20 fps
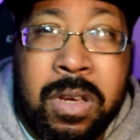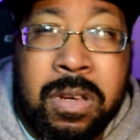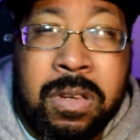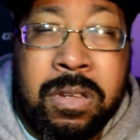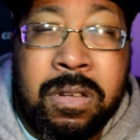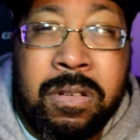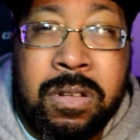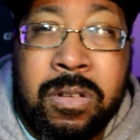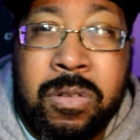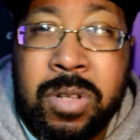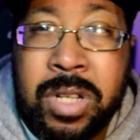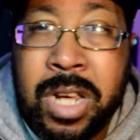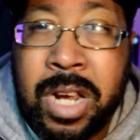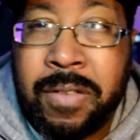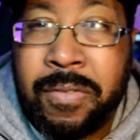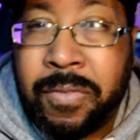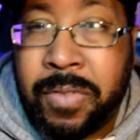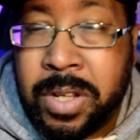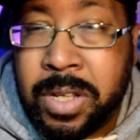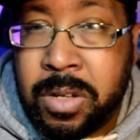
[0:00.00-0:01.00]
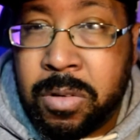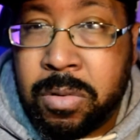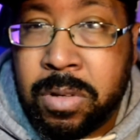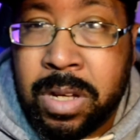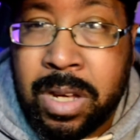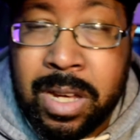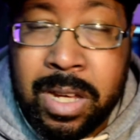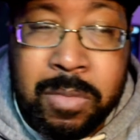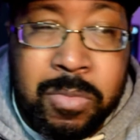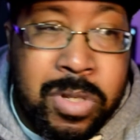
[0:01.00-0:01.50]
you know, a lot of video
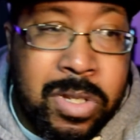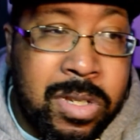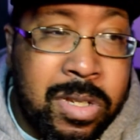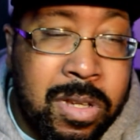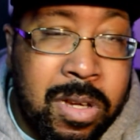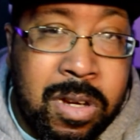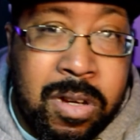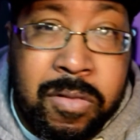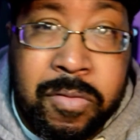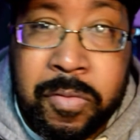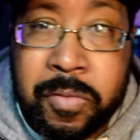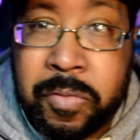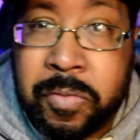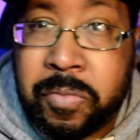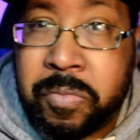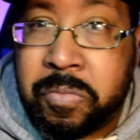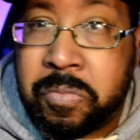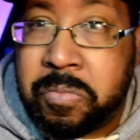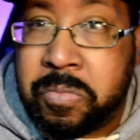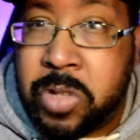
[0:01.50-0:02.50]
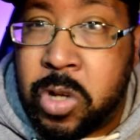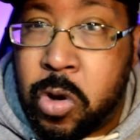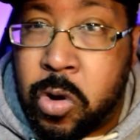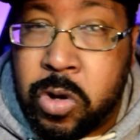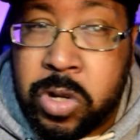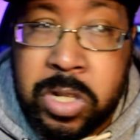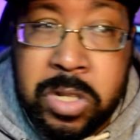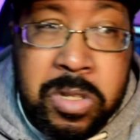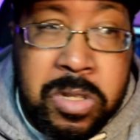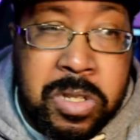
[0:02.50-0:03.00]
game stuff,
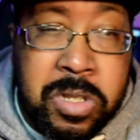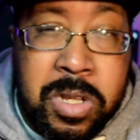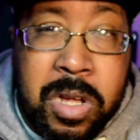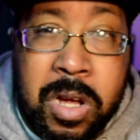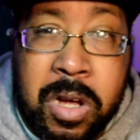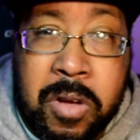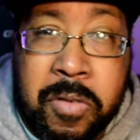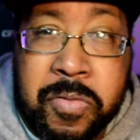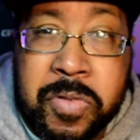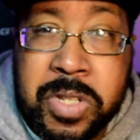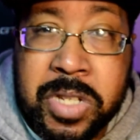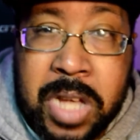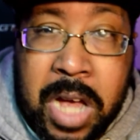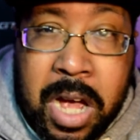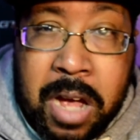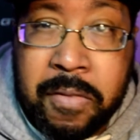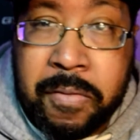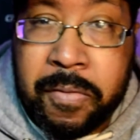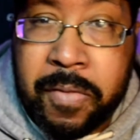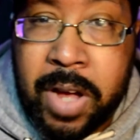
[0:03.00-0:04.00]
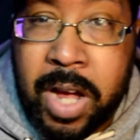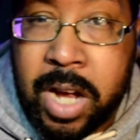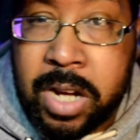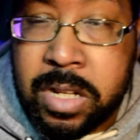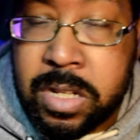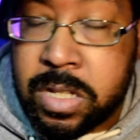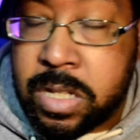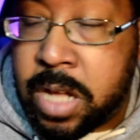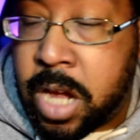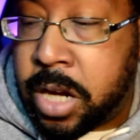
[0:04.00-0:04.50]
nerdy stuff, sci-fi,
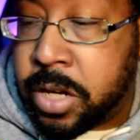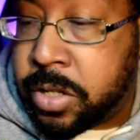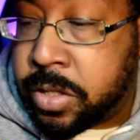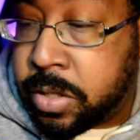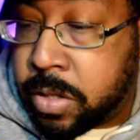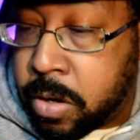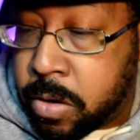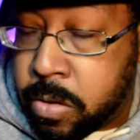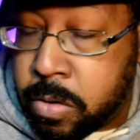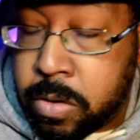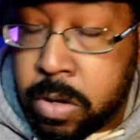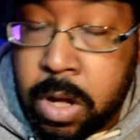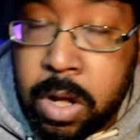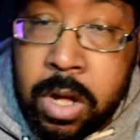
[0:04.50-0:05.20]
this, that, and the third.